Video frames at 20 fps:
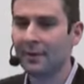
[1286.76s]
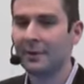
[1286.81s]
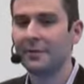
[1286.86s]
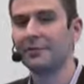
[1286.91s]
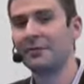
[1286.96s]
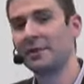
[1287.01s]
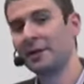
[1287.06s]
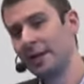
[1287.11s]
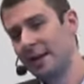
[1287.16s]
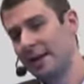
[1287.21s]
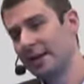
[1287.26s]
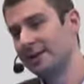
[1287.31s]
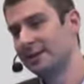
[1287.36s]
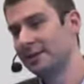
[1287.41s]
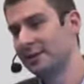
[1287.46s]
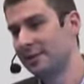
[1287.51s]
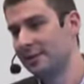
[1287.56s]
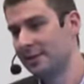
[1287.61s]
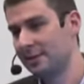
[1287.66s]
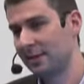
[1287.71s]

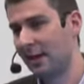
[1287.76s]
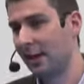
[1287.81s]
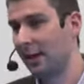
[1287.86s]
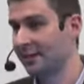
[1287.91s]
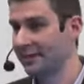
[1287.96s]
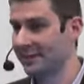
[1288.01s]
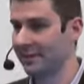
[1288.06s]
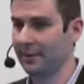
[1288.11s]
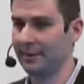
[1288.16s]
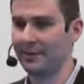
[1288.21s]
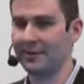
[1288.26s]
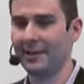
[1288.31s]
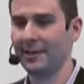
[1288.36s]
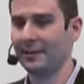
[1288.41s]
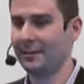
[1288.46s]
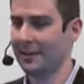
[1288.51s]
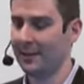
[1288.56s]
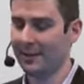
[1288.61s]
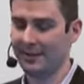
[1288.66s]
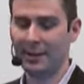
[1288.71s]
Freelancers also, if you
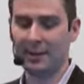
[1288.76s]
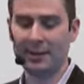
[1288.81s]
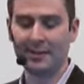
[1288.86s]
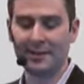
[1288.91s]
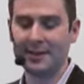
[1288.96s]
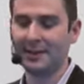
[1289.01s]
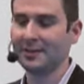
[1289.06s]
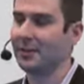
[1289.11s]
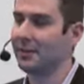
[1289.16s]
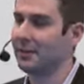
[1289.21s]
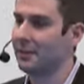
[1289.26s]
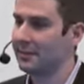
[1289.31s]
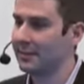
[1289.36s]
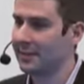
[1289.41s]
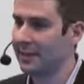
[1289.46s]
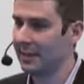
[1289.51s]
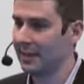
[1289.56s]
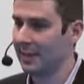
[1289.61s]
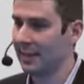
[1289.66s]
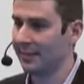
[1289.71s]
don't have the internal
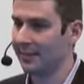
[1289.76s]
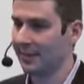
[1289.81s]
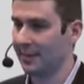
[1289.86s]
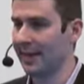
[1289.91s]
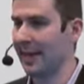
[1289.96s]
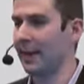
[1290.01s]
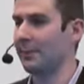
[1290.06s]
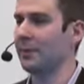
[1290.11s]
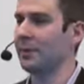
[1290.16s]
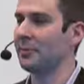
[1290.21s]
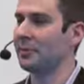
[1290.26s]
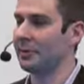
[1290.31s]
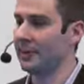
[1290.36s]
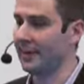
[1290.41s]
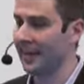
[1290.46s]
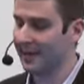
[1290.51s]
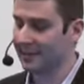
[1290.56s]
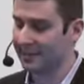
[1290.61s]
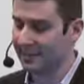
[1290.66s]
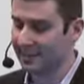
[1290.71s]
team or can't work with
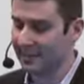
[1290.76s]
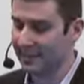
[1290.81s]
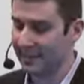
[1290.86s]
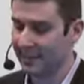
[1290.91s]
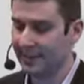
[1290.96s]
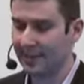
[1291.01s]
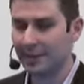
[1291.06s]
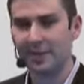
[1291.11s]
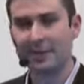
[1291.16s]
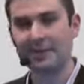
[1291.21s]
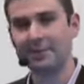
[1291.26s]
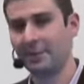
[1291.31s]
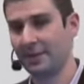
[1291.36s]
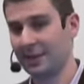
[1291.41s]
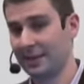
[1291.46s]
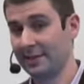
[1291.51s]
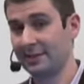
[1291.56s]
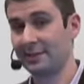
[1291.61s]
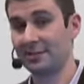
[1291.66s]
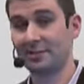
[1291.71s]
an agency,
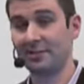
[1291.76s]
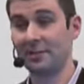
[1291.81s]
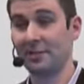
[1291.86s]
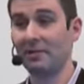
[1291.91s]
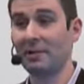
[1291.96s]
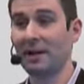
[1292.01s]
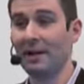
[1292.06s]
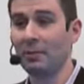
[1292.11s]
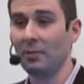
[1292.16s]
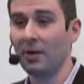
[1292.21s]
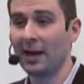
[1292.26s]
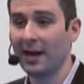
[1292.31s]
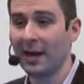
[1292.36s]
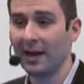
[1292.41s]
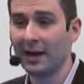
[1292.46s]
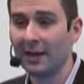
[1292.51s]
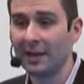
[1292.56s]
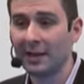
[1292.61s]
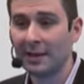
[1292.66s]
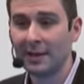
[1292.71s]
freelancers are a great
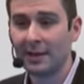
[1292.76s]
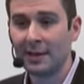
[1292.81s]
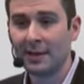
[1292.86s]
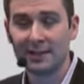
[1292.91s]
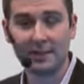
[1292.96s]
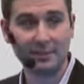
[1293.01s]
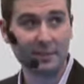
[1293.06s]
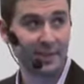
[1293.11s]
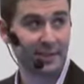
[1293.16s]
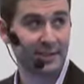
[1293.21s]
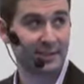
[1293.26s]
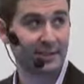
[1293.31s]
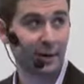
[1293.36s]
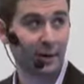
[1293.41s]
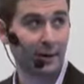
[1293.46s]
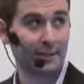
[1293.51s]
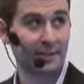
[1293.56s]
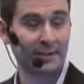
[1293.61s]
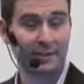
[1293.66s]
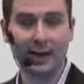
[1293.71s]
way to really
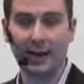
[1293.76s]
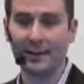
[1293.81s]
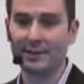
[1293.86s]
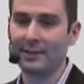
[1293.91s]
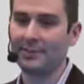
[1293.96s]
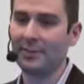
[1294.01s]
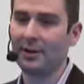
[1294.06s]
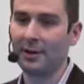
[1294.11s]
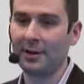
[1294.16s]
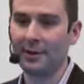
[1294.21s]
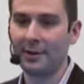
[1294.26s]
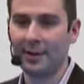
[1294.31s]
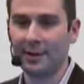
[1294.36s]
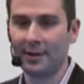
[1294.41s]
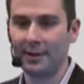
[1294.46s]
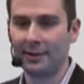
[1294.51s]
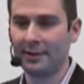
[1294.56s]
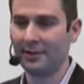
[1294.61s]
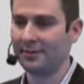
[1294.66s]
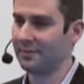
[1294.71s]
start into content
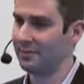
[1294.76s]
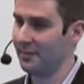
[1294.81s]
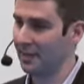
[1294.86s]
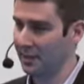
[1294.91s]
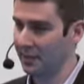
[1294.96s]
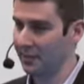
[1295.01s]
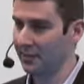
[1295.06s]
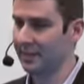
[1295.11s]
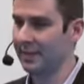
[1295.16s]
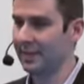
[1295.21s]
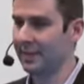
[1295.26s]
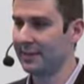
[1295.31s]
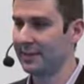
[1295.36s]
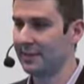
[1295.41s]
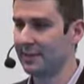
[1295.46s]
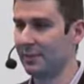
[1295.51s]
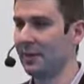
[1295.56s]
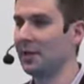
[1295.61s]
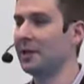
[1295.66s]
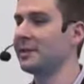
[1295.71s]
marketing. They're familiar with
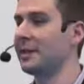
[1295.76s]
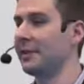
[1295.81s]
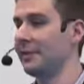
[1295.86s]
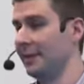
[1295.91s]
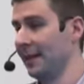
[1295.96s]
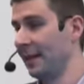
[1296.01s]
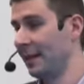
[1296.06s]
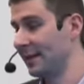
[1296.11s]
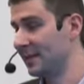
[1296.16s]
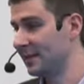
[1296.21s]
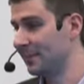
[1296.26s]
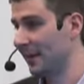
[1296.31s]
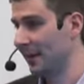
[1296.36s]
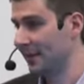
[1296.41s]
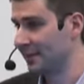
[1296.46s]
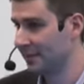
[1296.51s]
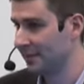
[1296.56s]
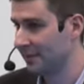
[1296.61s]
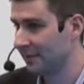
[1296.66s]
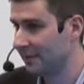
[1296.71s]
this, relatively
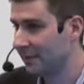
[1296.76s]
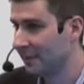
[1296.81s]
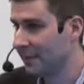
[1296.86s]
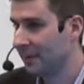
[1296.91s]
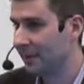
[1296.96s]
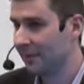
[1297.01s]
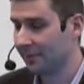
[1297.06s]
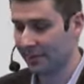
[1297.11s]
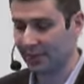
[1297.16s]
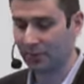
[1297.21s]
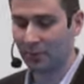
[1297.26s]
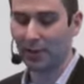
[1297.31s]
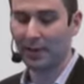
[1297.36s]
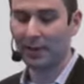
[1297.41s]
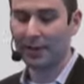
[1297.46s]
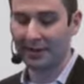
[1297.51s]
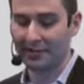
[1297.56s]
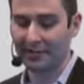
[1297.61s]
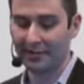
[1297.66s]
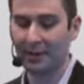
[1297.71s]
inexpensive. But the
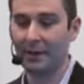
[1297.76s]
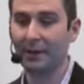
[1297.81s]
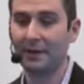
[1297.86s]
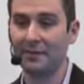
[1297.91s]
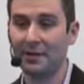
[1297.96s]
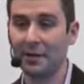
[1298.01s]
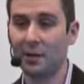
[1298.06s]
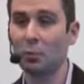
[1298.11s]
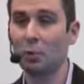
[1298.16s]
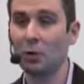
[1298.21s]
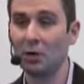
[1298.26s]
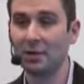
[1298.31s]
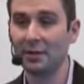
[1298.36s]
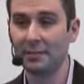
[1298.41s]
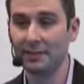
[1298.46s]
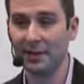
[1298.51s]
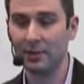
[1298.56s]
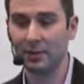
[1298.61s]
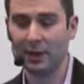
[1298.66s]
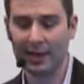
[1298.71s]
quality of their work
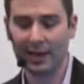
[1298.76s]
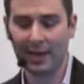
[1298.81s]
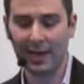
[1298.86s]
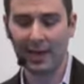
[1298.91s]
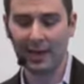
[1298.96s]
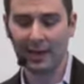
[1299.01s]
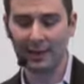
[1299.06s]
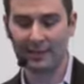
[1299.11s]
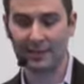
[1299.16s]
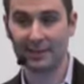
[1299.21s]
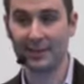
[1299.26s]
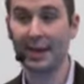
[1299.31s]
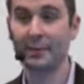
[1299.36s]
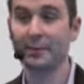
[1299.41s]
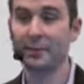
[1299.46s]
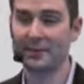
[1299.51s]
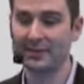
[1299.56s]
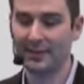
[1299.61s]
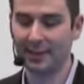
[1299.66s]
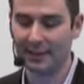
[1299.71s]
can be quite high. So that
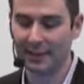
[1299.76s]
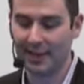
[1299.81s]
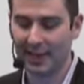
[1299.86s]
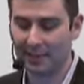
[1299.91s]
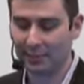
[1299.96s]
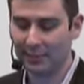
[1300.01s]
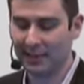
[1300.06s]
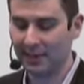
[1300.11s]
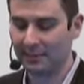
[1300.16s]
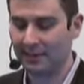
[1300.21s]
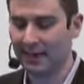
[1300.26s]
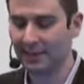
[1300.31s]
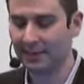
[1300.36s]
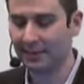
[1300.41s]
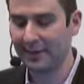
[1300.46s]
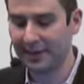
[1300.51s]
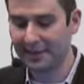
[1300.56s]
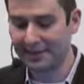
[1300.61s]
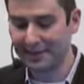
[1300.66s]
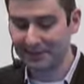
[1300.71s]
would be something that we could
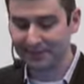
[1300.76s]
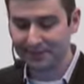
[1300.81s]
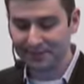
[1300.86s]
recommend.